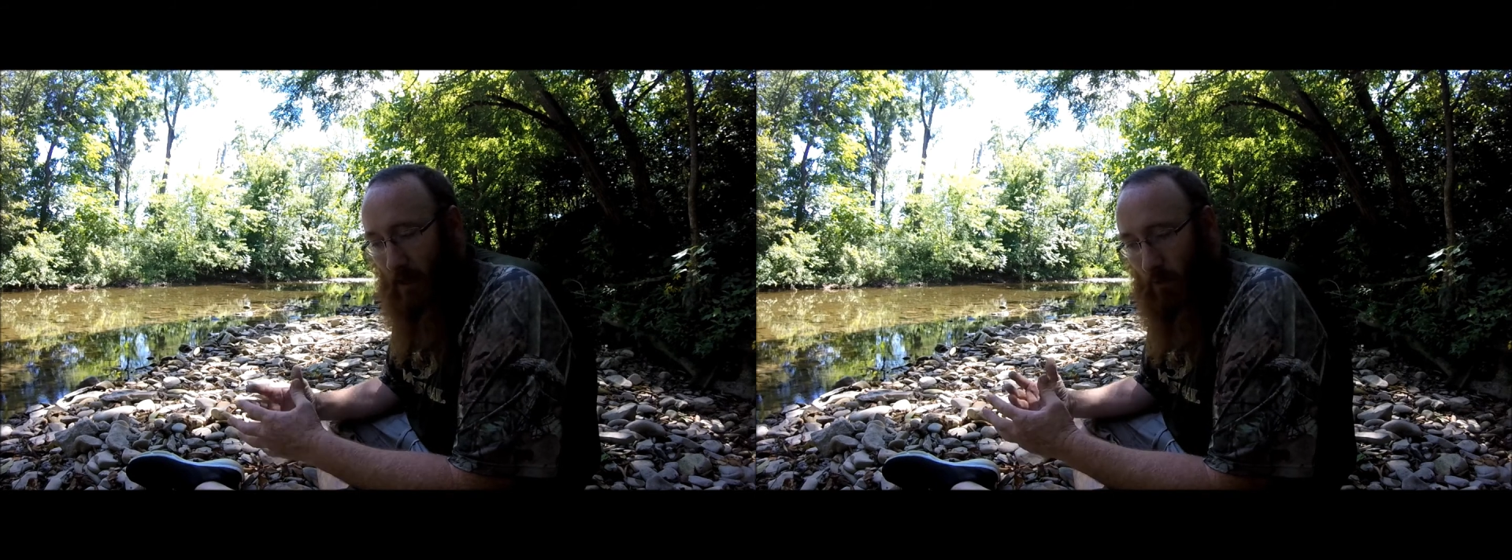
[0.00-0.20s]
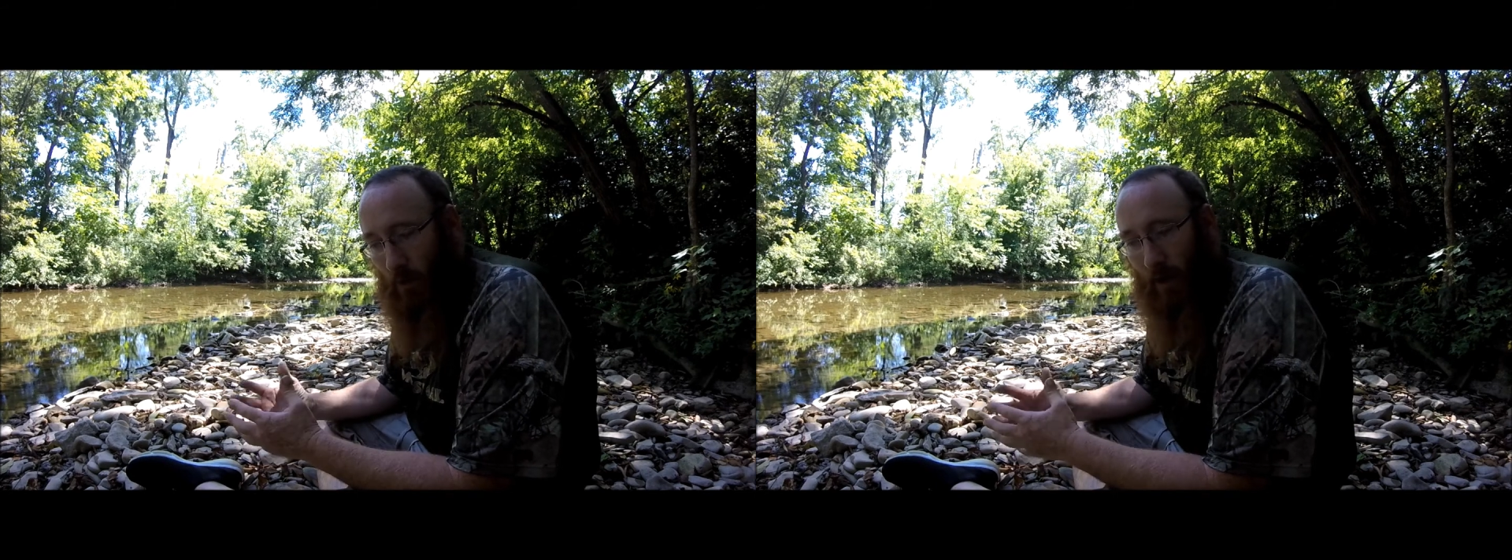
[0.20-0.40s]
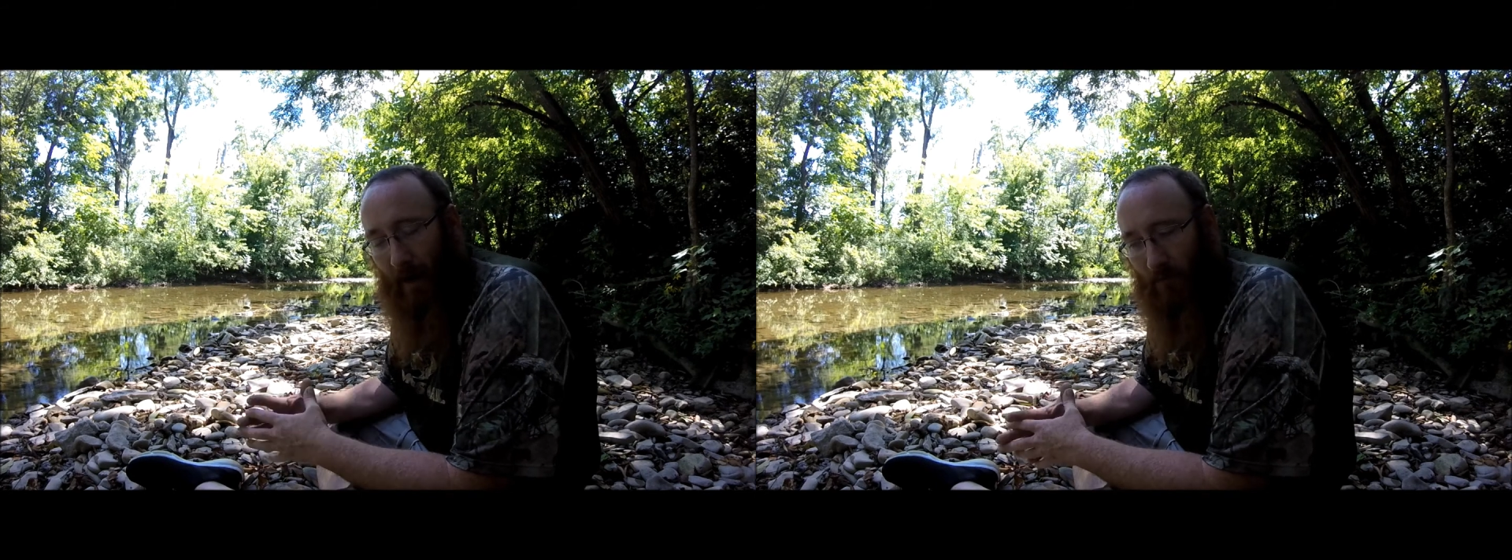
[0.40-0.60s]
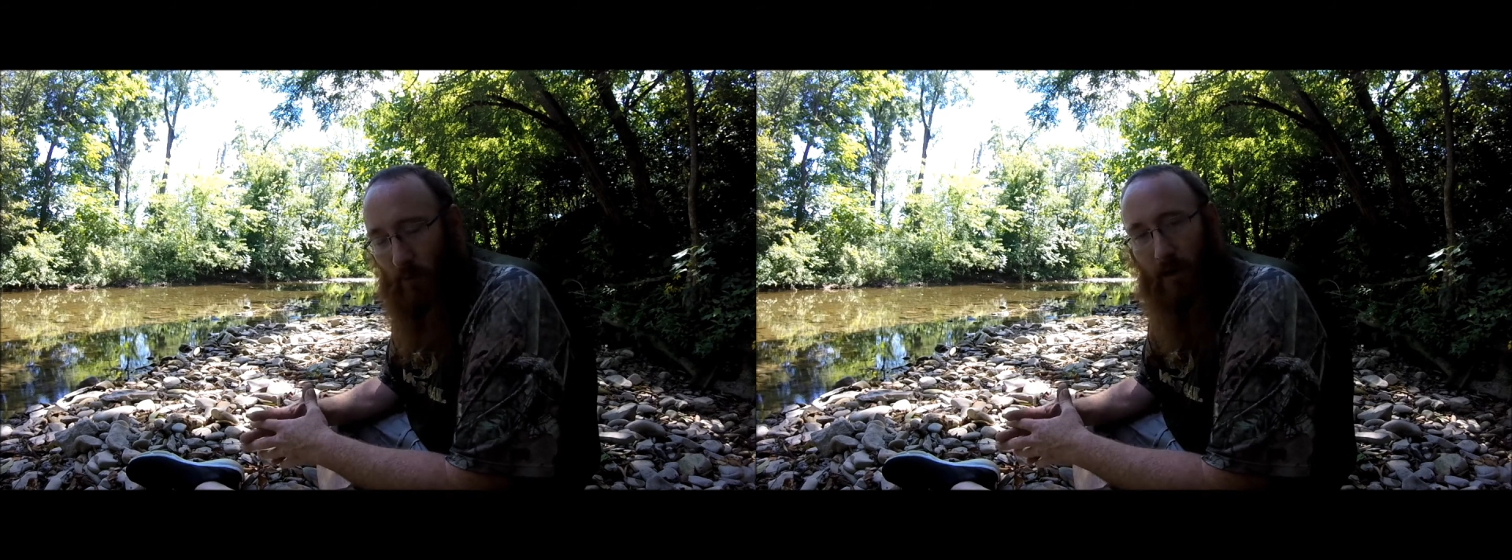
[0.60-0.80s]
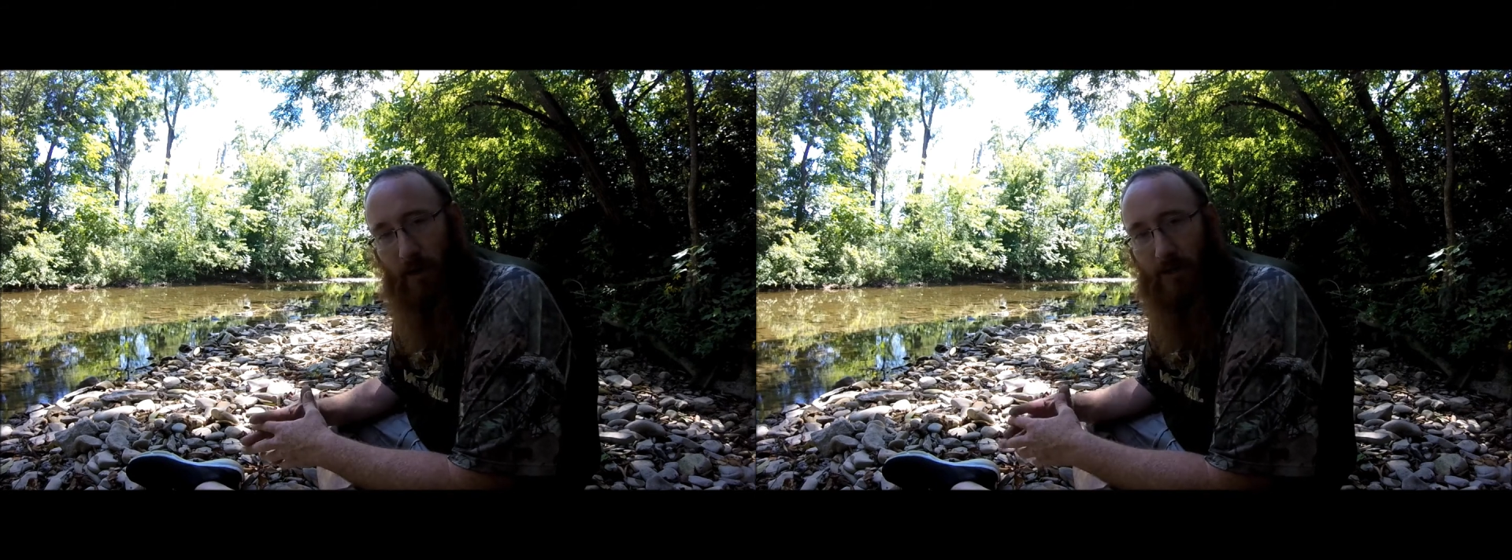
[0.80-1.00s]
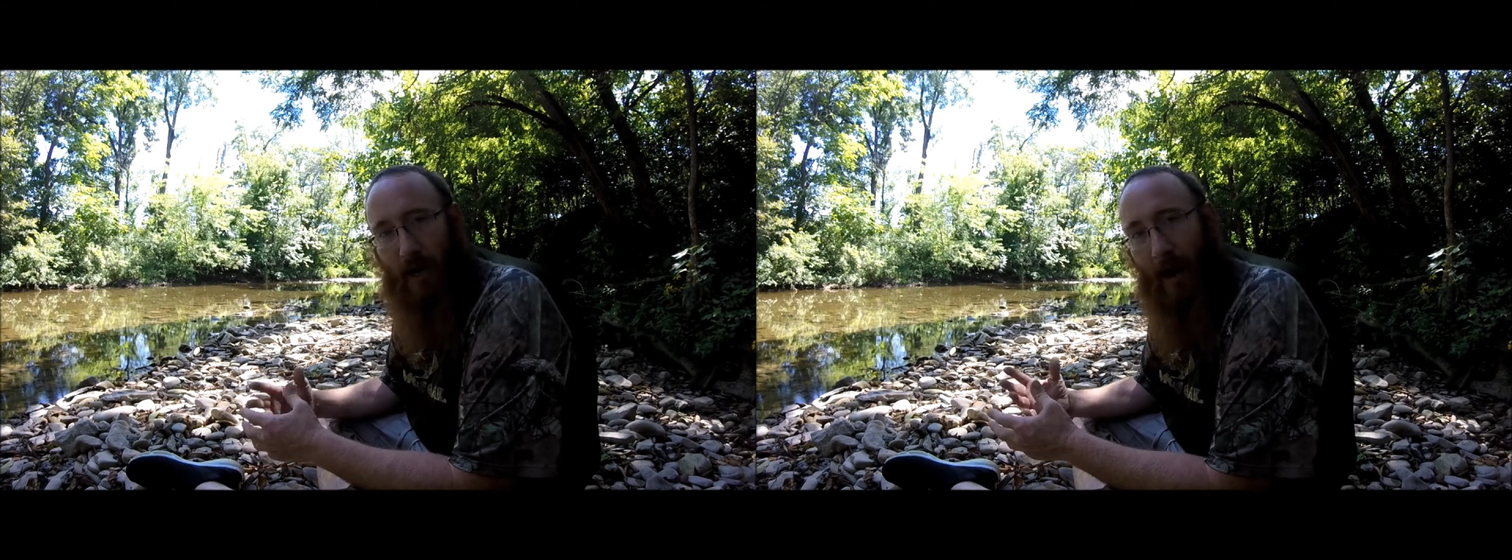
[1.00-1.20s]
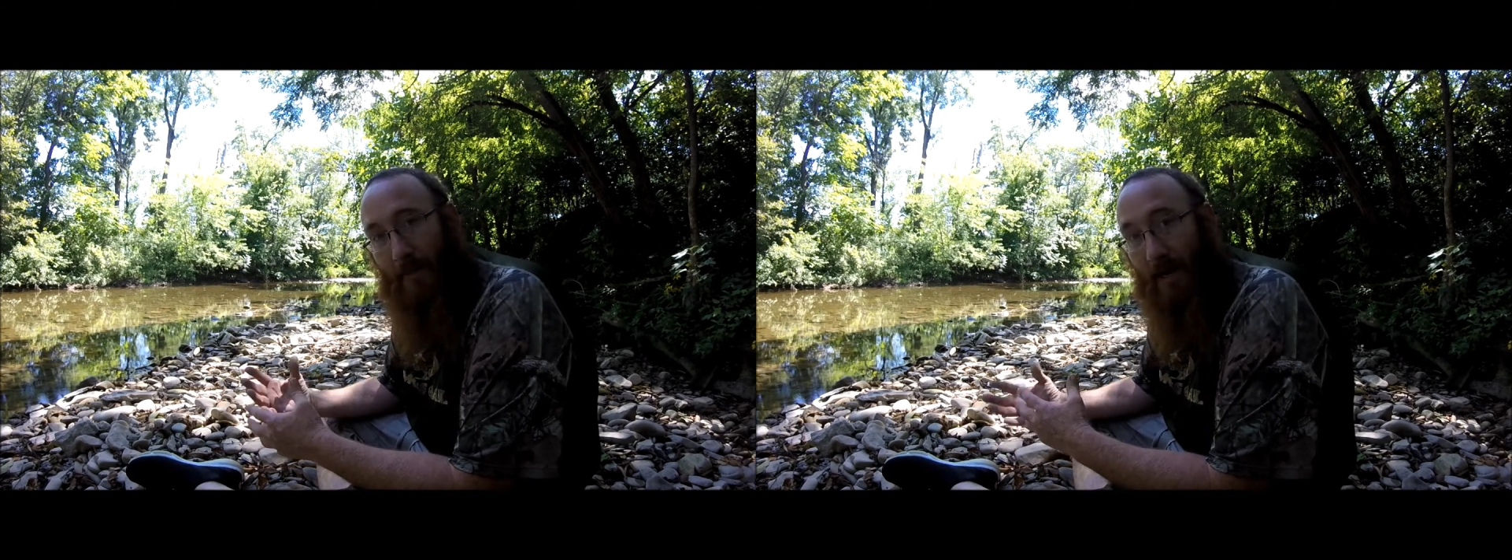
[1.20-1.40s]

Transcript: we're going to have a really good time.